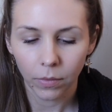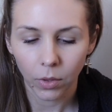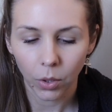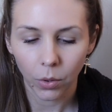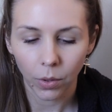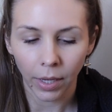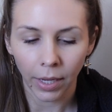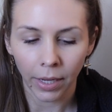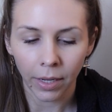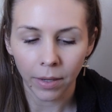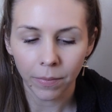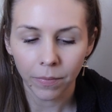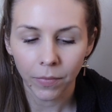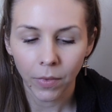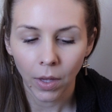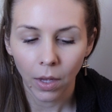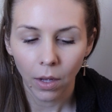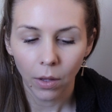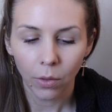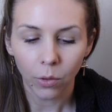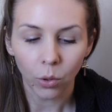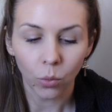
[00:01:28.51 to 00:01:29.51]
Okay?
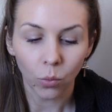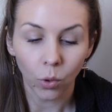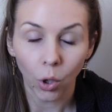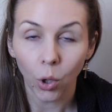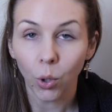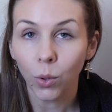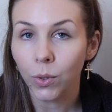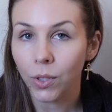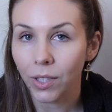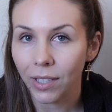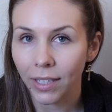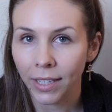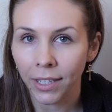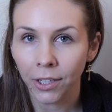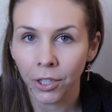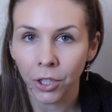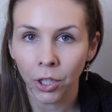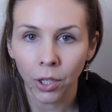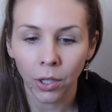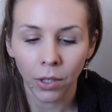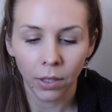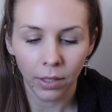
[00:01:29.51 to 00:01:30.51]
The rose
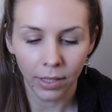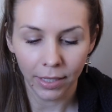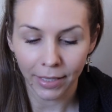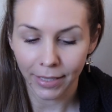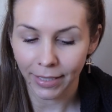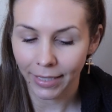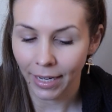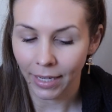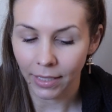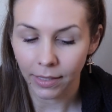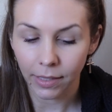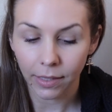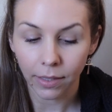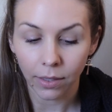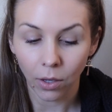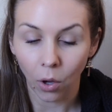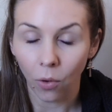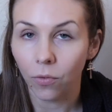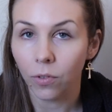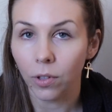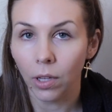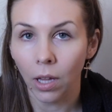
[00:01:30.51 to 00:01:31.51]
here indicates
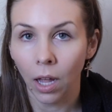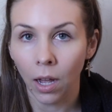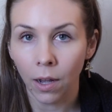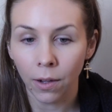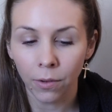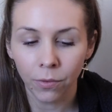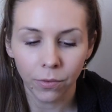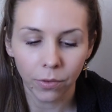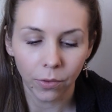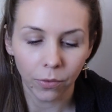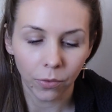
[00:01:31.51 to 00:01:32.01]
self-love,